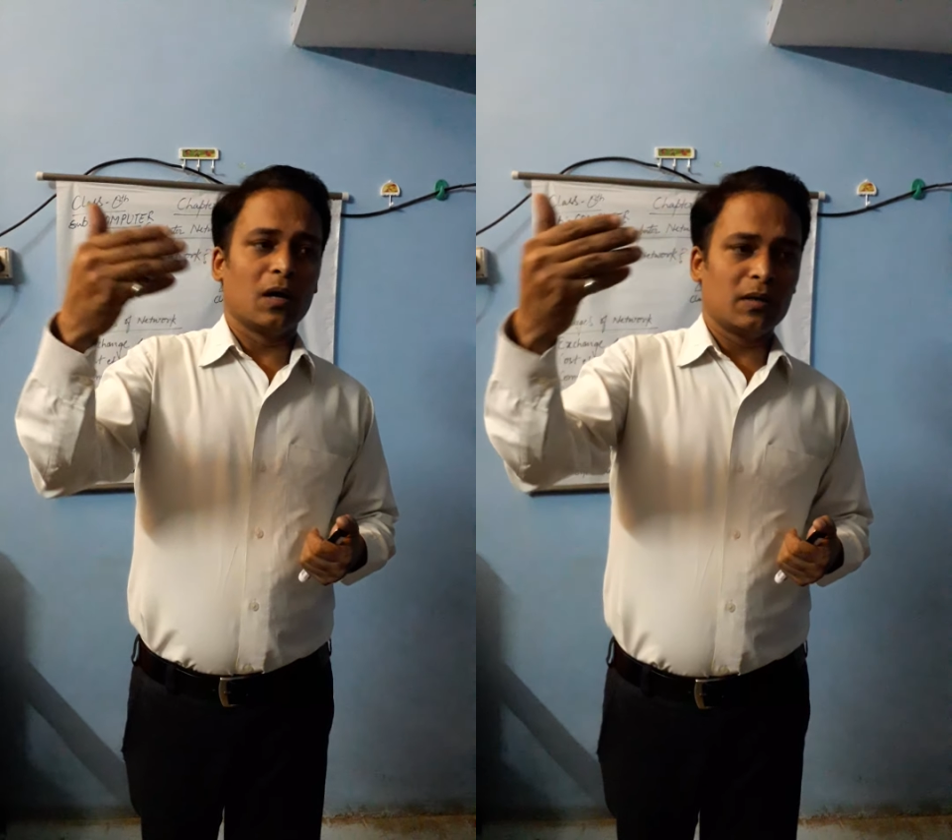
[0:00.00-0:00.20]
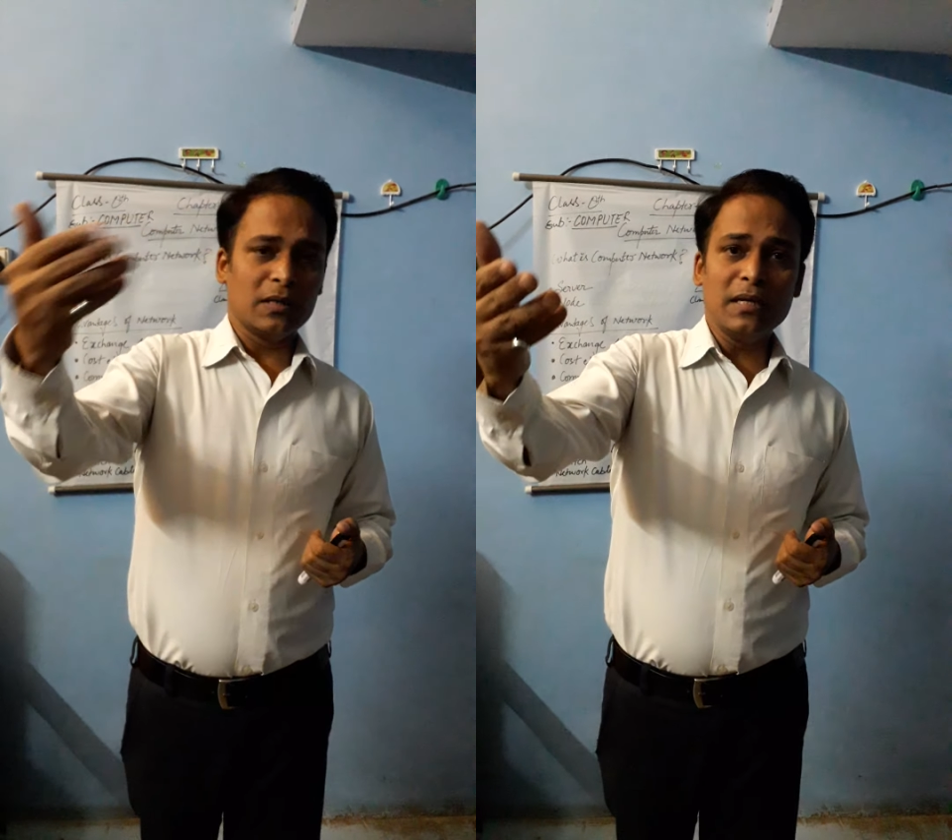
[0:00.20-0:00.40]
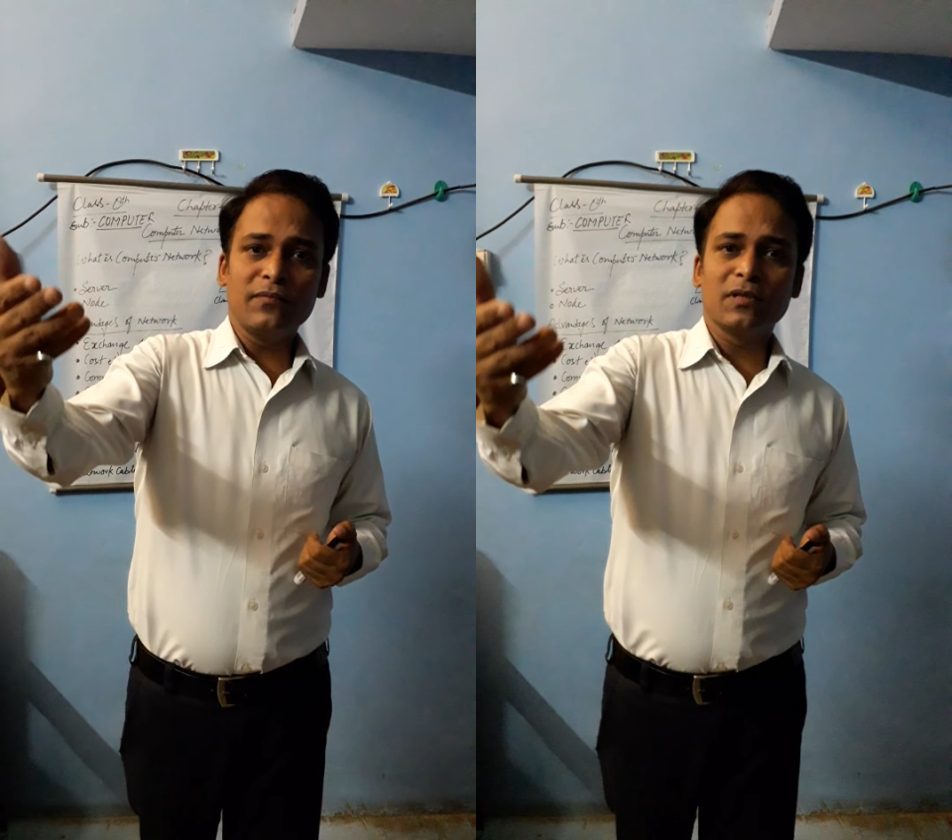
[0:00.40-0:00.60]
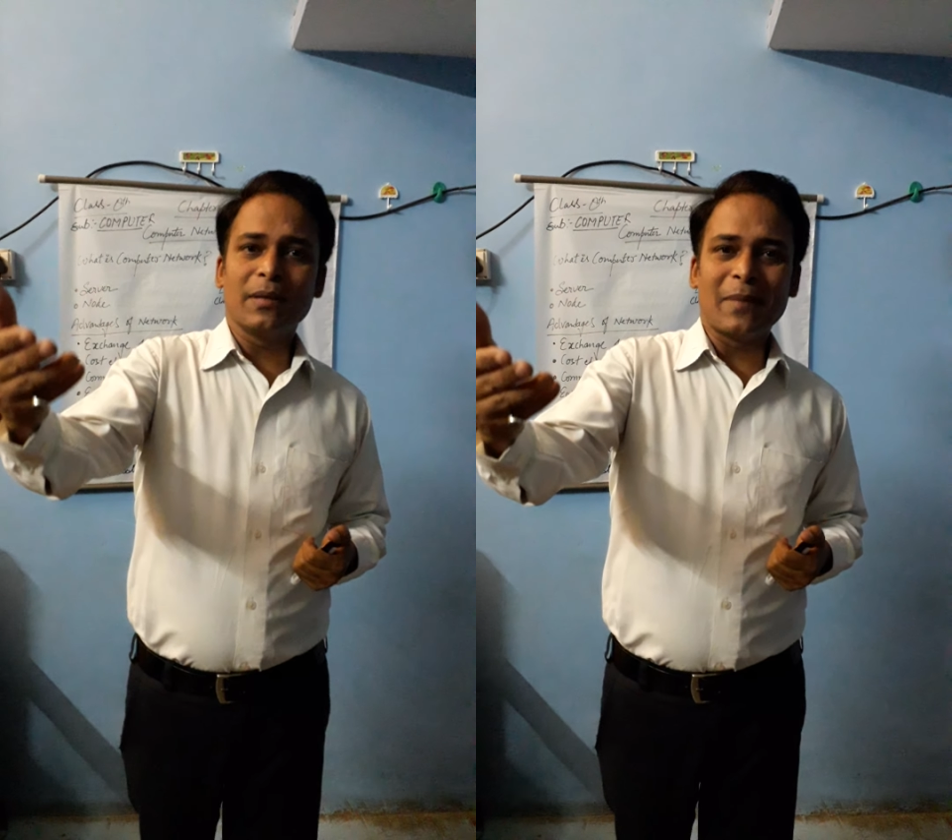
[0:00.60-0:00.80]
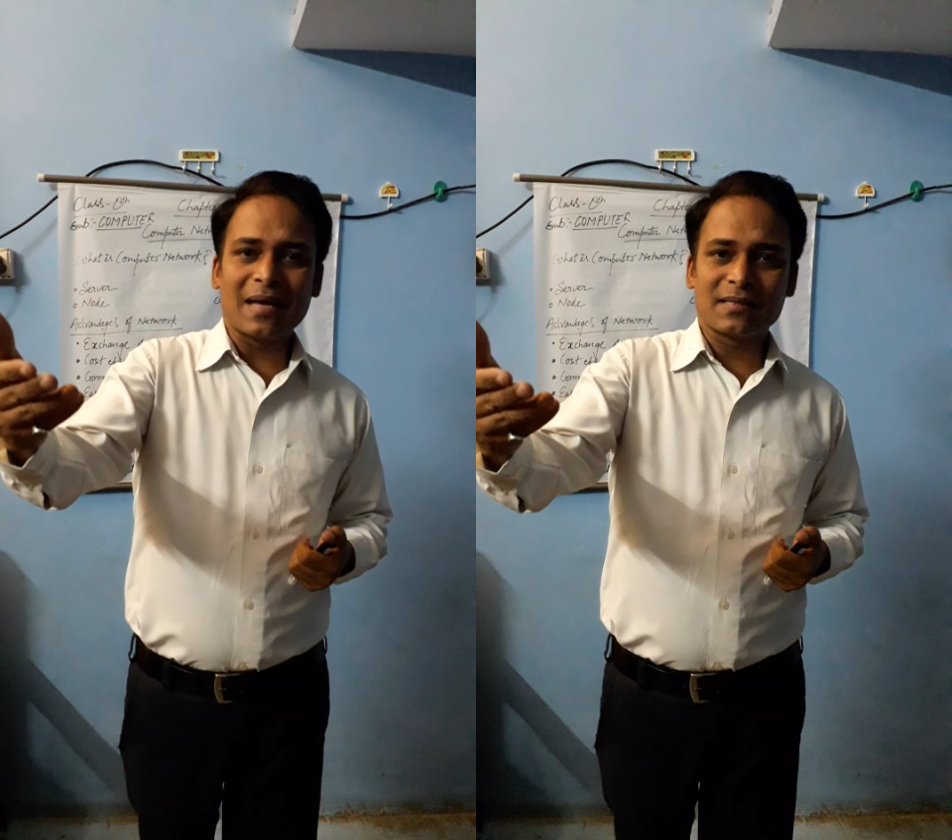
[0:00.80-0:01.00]
deliver the
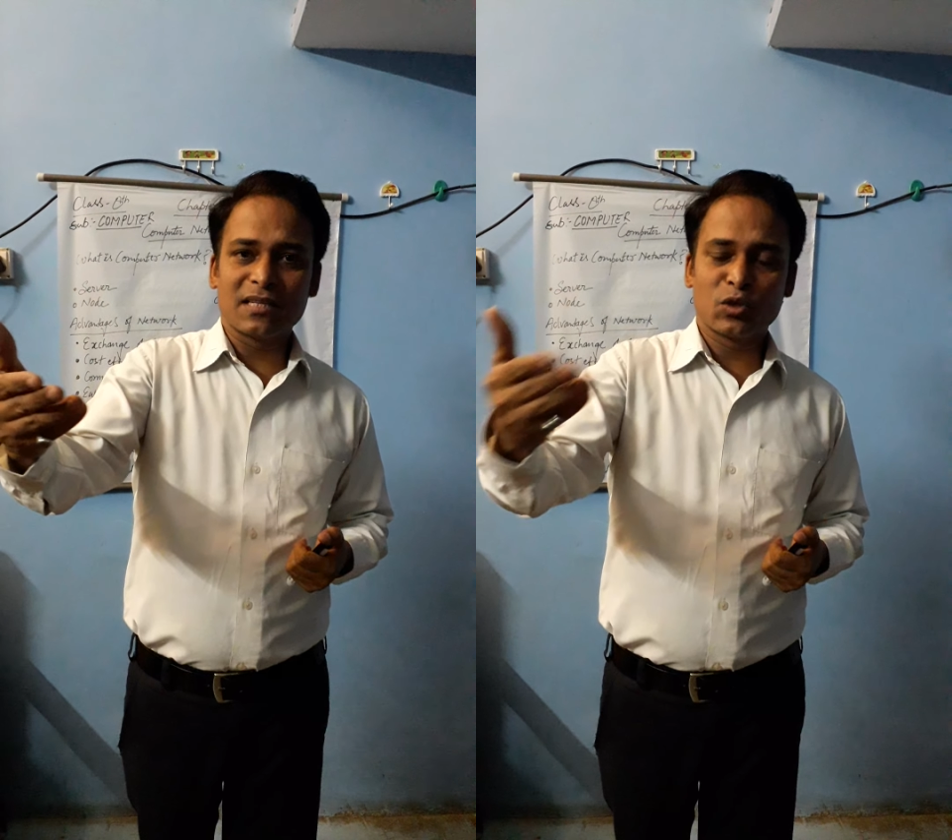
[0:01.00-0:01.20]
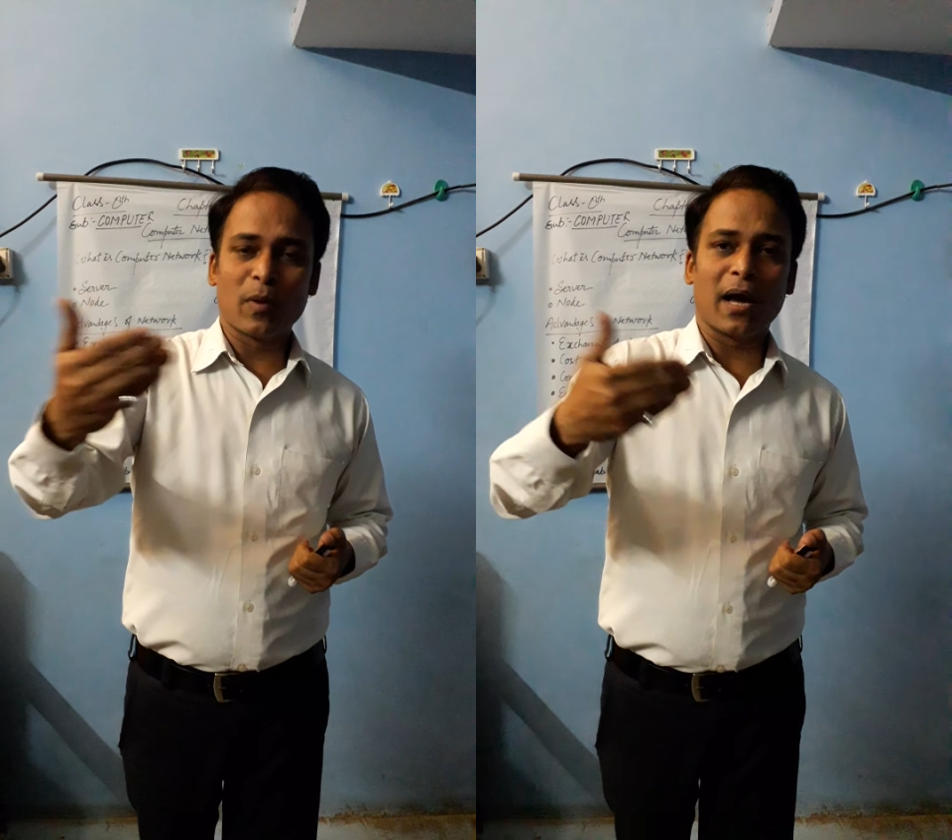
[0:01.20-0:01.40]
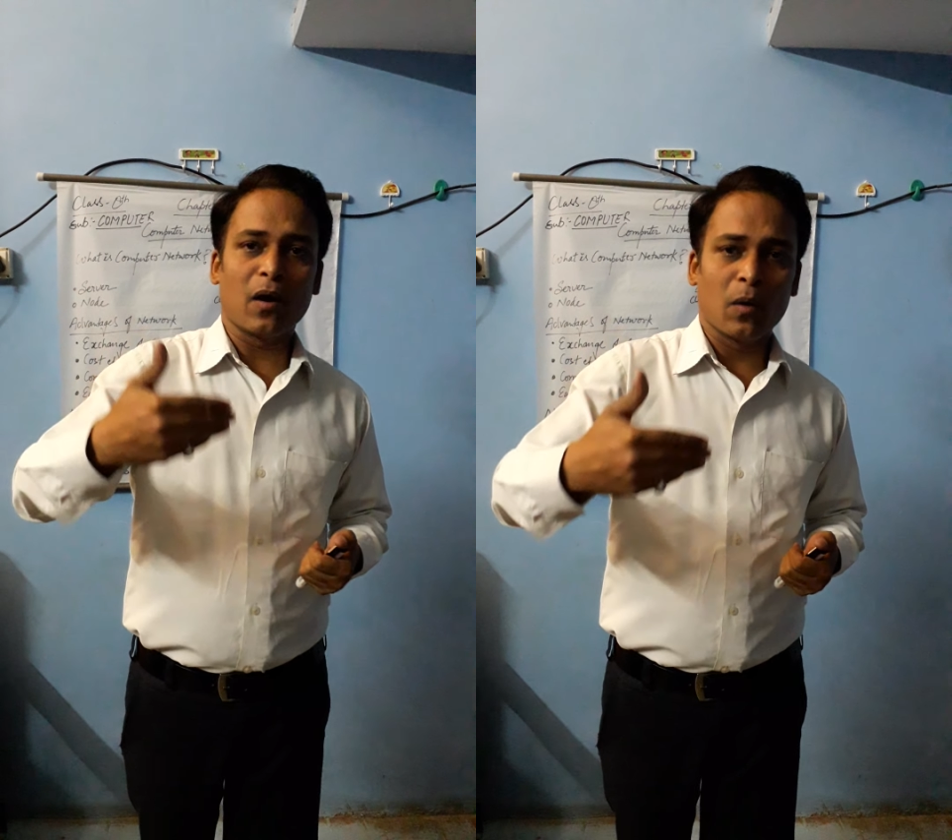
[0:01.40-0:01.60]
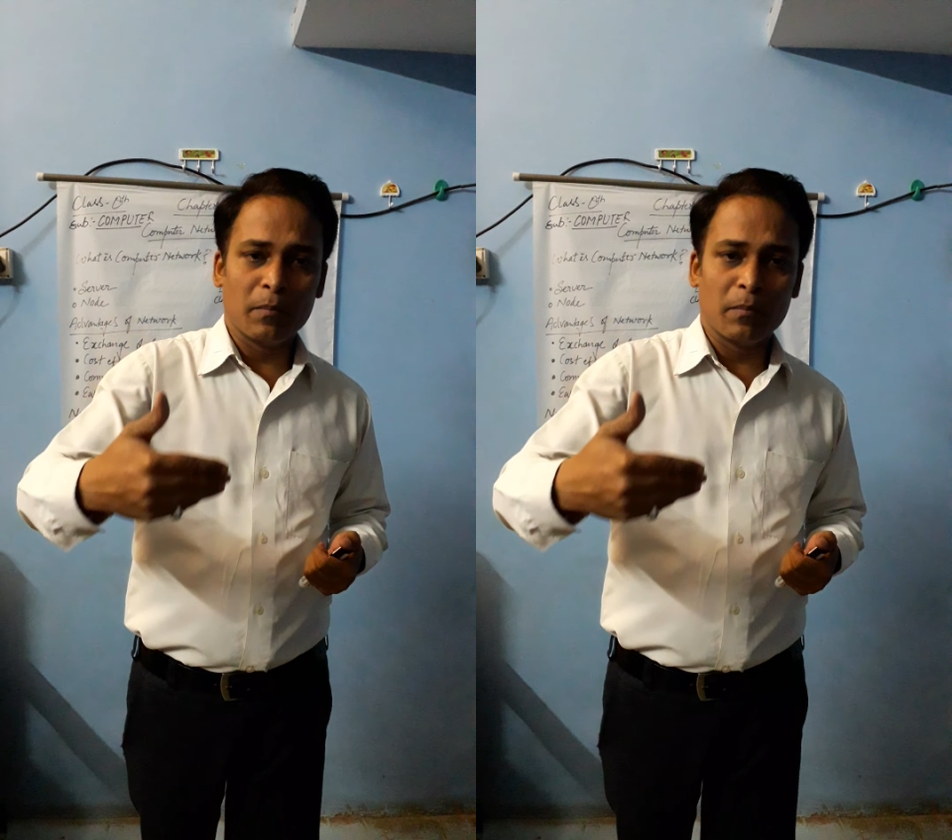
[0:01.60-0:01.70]
message by